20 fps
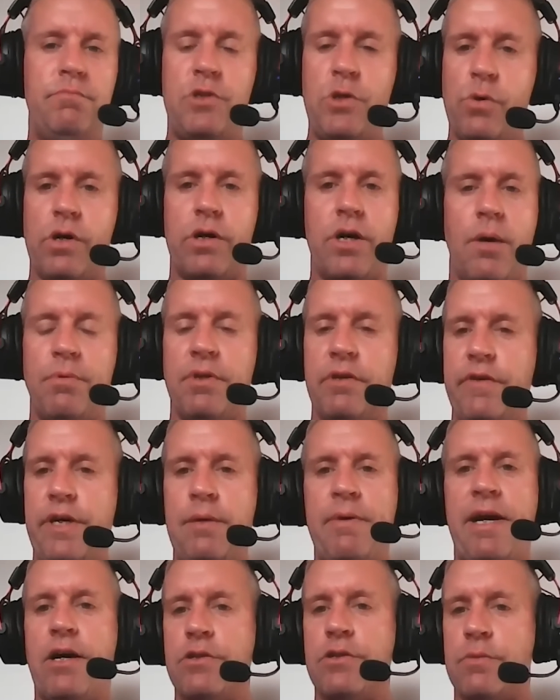do a couple of
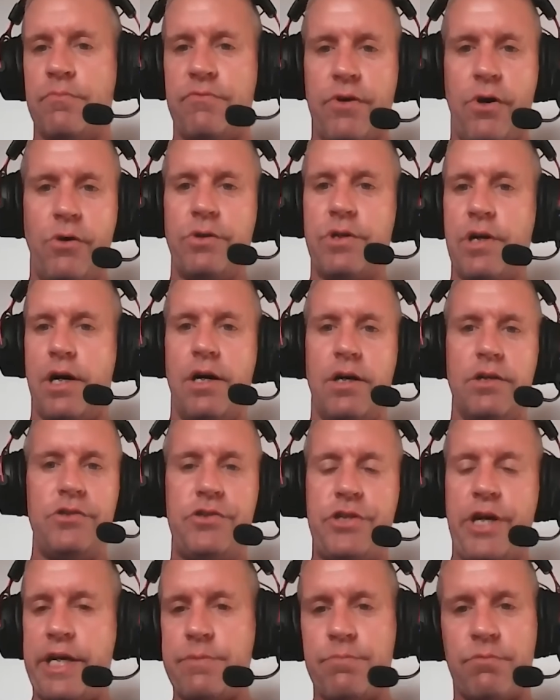emails, some phone calls,
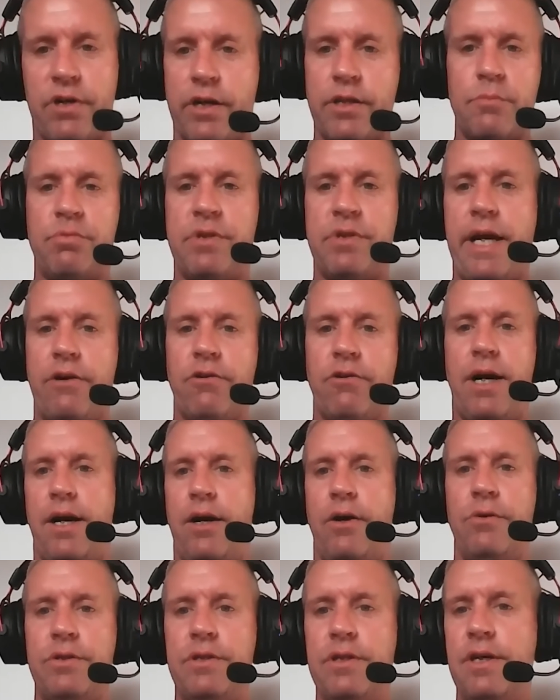chase them around the
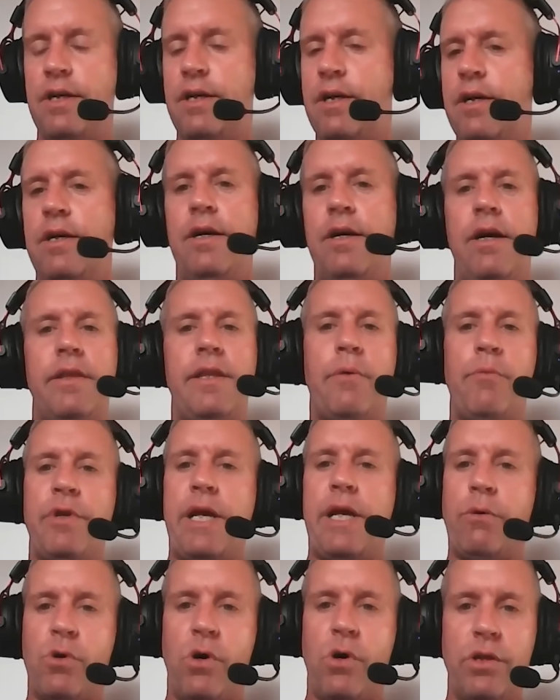playground. Then when
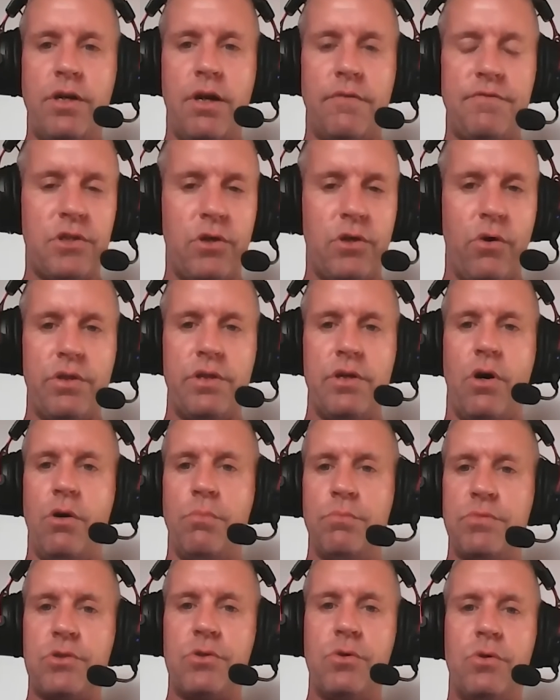they were old enough to go to the
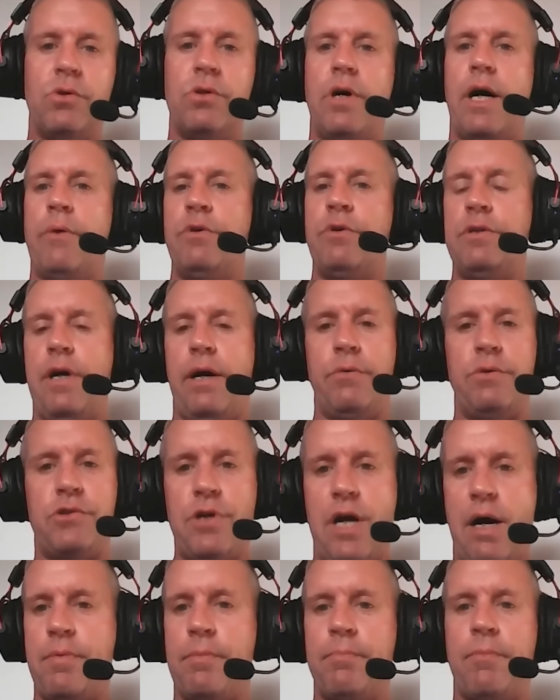homeschool, I would I would
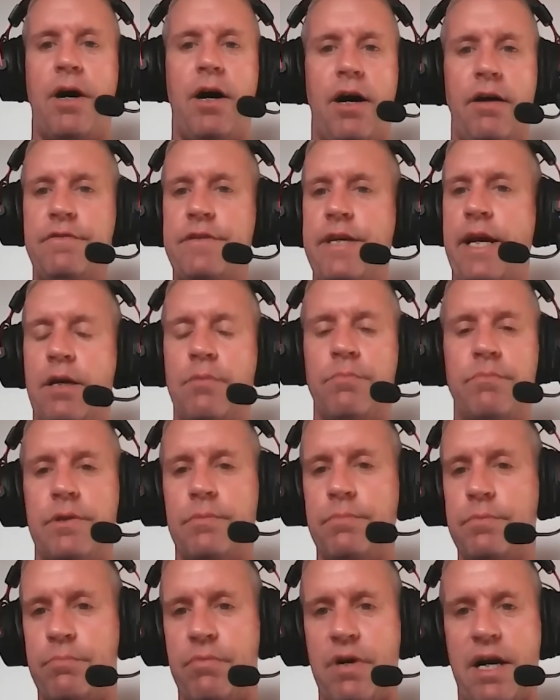drop them off, take them
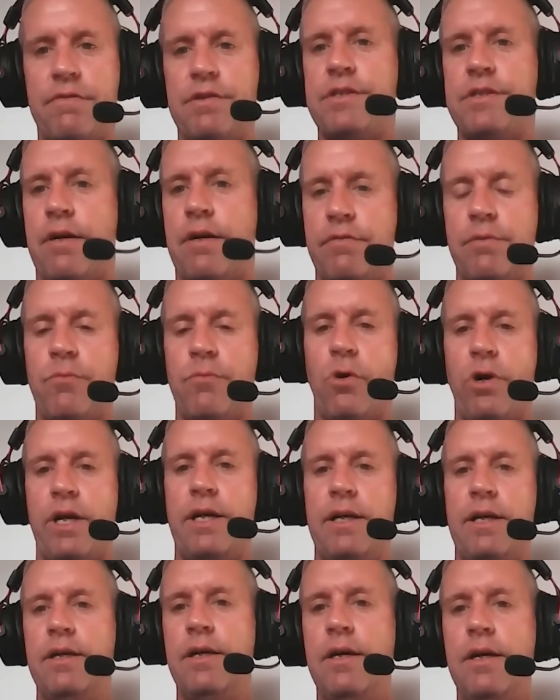to, to breakfast every
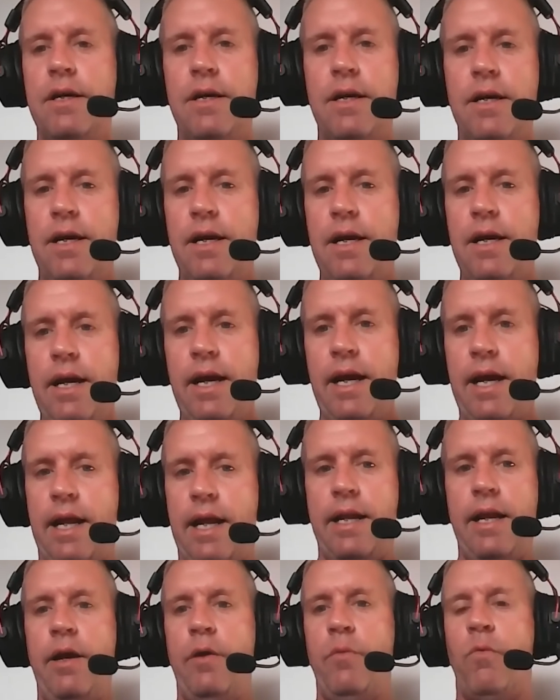morning.
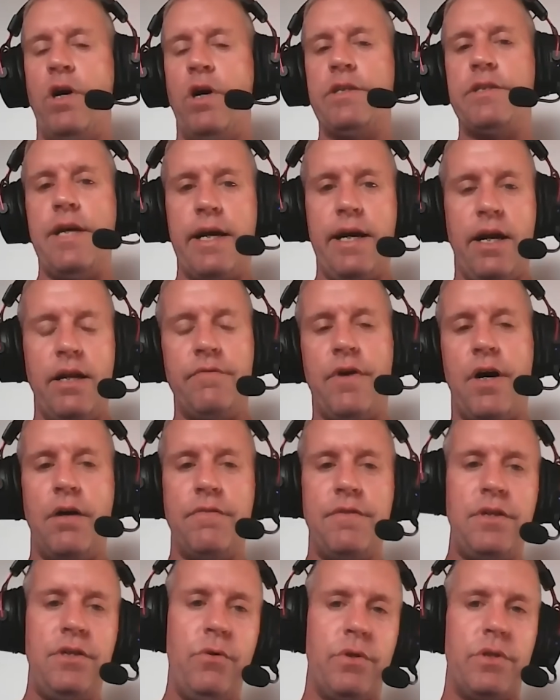And and once I got
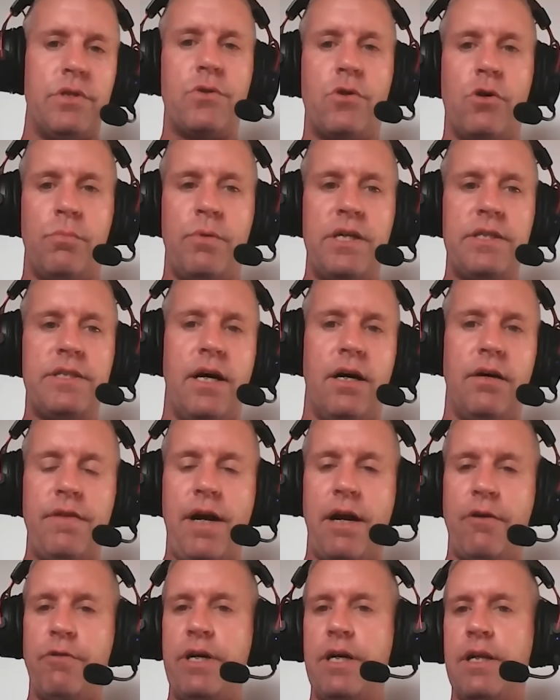involved in doing the school myself,
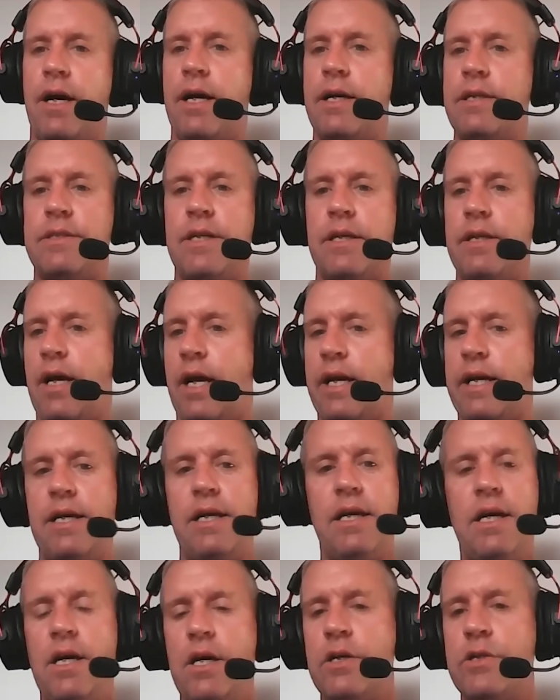I realized that like
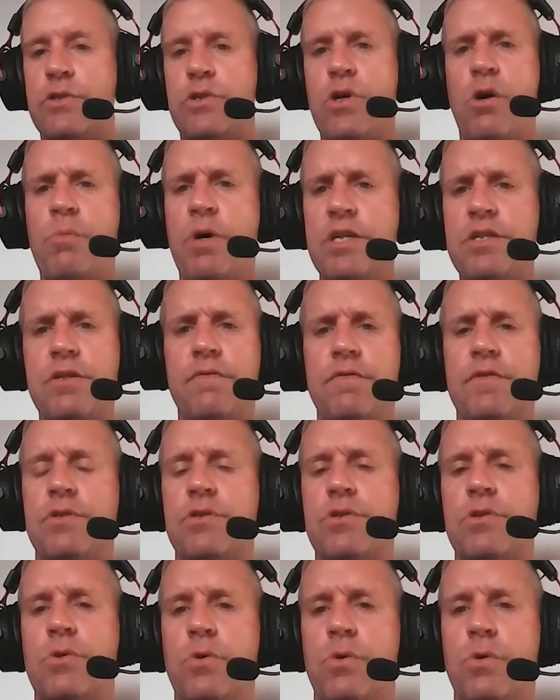so much of the
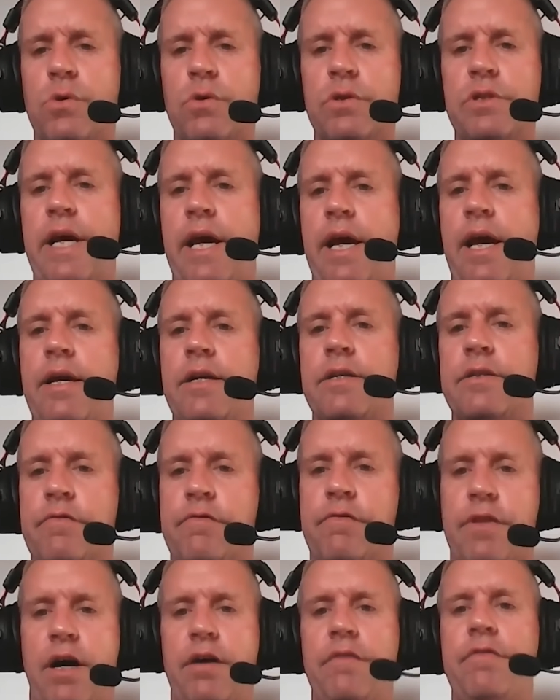school day is
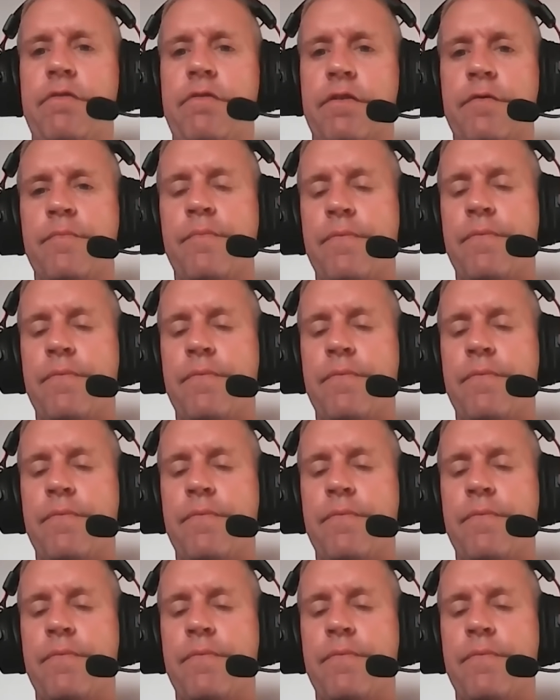fluff